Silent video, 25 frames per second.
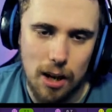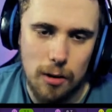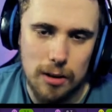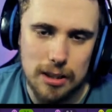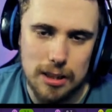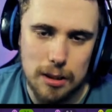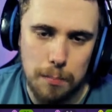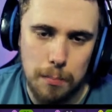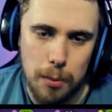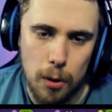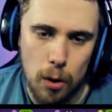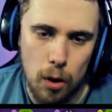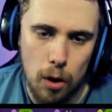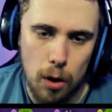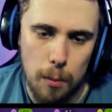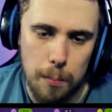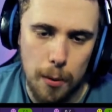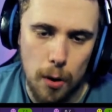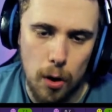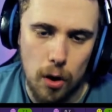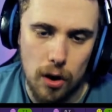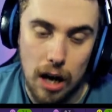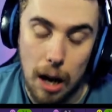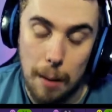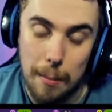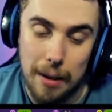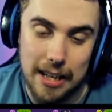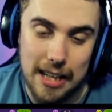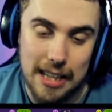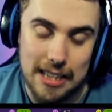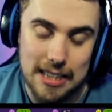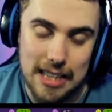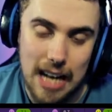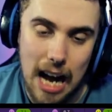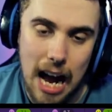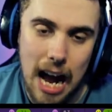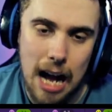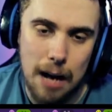Oh, it's a poor ball. I mean,
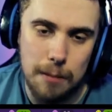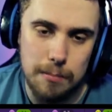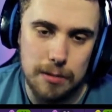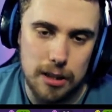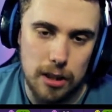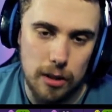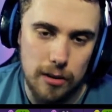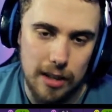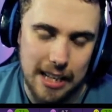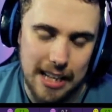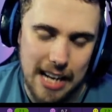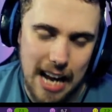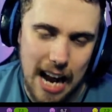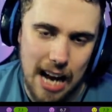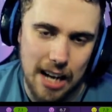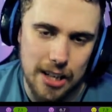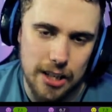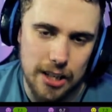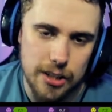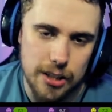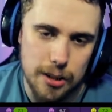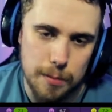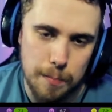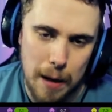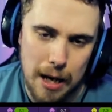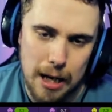it's absolutely cannoned.